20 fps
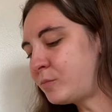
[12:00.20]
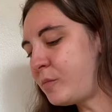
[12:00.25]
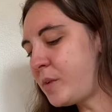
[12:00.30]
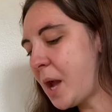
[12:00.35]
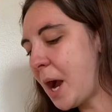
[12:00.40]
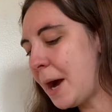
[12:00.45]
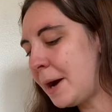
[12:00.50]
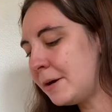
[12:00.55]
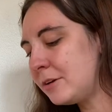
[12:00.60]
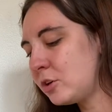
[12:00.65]

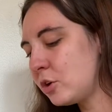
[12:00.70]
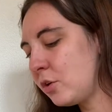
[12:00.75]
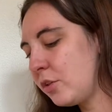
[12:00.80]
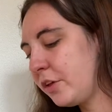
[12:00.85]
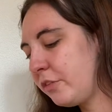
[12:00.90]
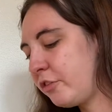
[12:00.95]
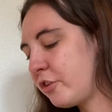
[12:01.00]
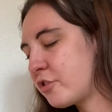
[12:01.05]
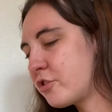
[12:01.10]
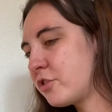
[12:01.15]
I don't know,
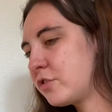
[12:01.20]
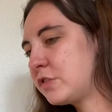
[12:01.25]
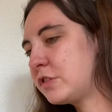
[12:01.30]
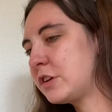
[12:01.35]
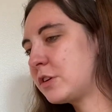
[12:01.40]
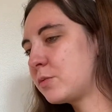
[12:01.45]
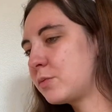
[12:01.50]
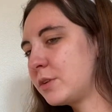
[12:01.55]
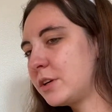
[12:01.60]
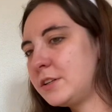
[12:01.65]
like they're just,
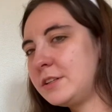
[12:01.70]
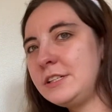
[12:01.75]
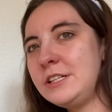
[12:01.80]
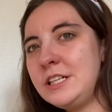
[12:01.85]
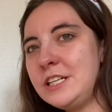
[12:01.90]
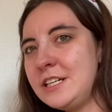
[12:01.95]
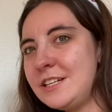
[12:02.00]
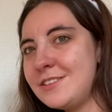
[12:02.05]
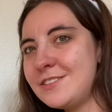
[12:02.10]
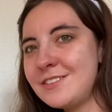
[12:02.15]
they're really
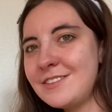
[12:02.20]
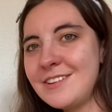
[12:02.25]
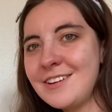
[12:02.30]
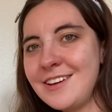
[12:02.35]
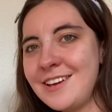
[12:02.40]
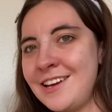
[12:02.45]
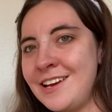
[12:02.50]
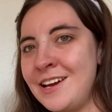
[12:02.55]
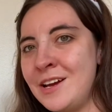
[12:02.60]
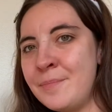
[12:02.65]
easy
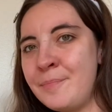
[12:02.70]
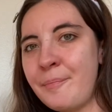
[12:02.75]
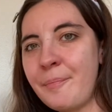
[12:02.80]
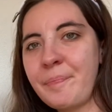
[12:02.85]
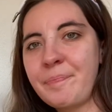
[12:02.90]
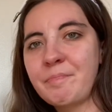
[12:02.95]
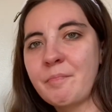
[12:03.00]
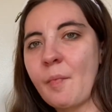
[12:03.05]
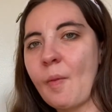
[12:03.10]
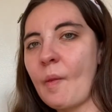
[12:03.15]
to eat.
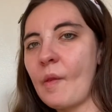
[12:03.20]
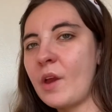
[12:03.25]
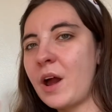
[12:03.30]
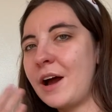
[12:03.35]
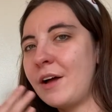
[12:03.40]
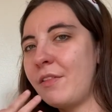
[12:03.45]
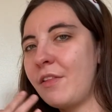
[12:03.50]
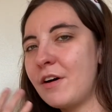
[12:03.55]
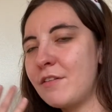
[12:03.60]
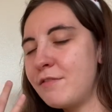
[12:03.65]
I
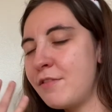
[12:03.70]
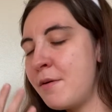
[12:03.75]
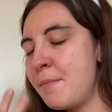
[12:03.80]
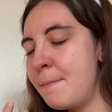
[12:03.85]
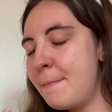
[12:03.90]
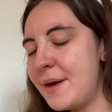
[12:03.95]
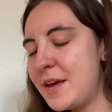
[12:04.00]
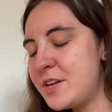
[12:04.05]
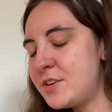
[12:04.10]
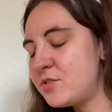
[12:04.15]
love the
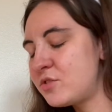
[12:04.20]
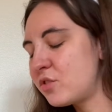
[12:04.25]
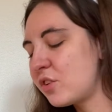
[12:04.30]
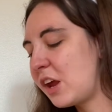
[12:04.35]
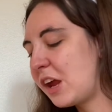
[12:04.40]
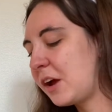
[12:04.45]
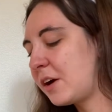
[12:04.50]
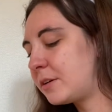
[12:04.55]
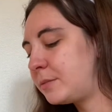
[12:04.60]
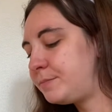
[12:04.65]
mint,
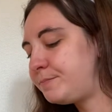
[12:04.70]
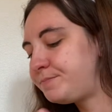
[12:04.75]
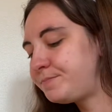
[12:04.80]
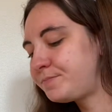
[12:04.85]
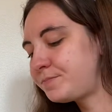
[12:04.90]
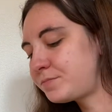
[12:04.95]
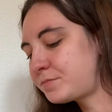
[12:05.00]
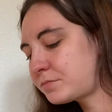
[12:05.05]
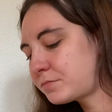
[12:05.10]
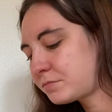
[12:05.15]
like,
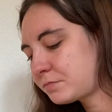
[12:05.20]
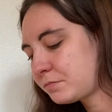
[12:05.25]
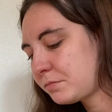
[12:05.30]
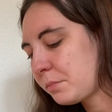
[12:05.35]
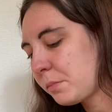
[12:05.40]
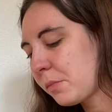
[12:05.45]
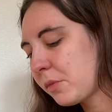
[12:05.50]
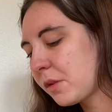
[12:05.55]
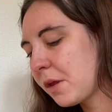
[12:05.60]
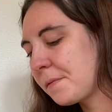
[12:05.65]

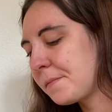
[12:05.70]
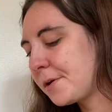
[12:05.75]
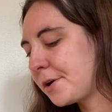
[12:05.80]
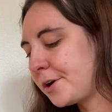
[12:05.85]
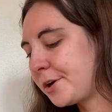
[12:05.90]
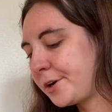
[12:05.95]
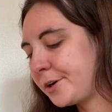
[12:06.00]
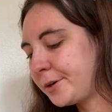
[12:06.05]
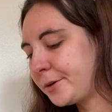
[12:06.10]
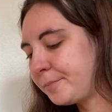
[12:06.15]

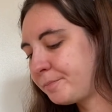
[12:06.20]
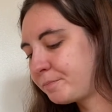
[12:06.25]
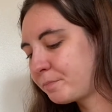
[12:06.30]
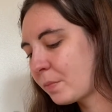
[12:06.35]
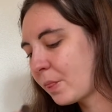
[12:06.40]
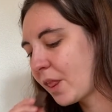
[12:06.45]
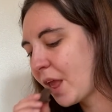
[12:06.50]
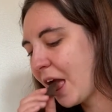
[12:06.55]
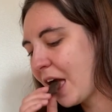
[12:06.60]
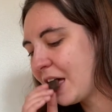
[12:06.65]
ugh.
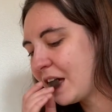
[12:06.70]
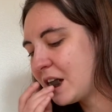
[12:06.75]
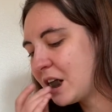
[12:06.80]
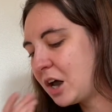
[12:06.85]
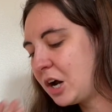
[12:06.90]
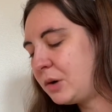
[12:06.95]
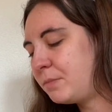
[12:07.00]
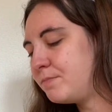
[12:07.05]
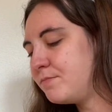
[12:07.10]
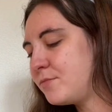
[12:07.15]

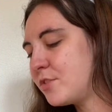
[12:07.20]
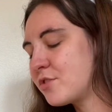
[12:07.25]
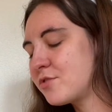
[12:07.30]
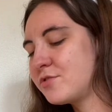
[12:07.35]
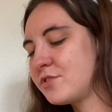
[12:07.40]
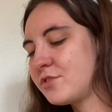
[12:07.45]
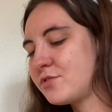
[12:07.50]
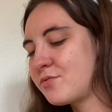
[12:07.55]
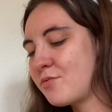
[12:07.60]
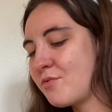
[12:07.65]
They're
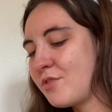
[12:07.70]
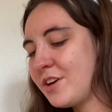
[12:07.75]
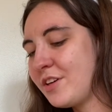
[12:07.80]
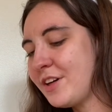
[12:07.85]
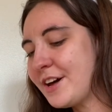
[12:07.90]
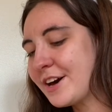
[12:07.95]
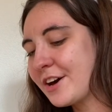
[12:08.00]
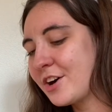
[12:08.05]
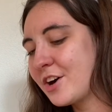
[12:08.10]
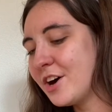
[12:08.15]
just
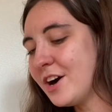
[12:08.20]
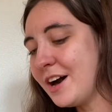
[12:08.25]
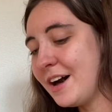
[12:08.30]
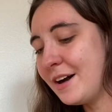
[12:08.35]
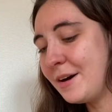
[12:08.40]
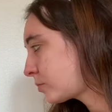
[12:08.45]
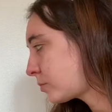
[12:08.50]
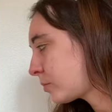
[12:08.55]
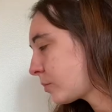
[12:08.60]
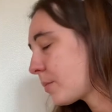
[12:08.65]
really
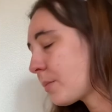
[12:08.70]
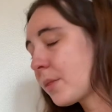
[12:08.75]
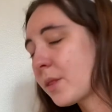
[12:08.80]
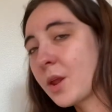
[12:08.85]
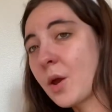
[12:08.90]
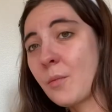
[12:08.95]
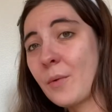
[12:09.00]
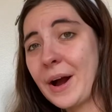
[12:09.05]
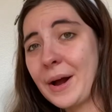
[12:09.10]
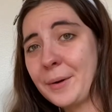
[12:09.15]
good.
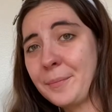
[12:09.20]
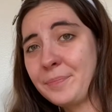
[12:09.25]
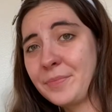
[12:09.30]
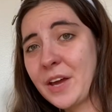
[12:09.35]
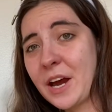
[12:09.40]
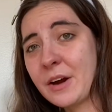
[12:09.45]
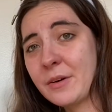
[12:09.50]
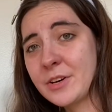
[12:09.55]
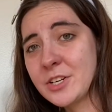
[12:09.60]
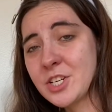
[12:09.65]
Wow,
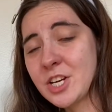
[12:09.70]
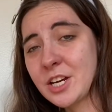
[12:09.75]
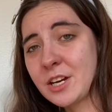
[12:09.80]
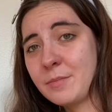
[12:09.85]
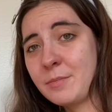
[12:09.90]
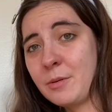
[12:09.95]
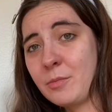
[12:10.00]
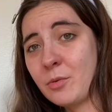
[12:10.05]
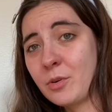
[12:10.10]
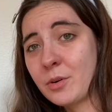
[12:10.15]
I wish I could
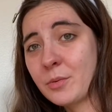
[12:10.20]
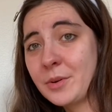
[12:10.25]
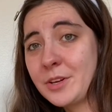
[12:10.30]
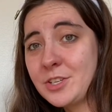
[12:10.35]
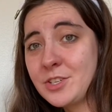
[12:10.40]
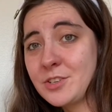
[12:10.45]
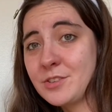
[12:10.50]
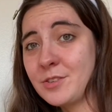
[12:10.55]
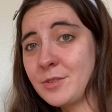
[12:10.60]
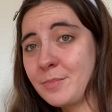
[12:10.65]
be more
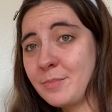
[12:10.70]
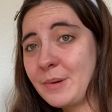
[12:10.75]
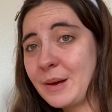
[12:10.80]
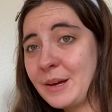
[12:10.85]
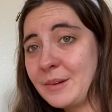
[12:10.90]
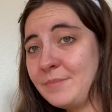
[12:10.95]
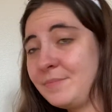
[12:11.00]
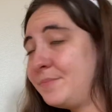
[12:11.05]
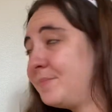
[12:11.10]
original, but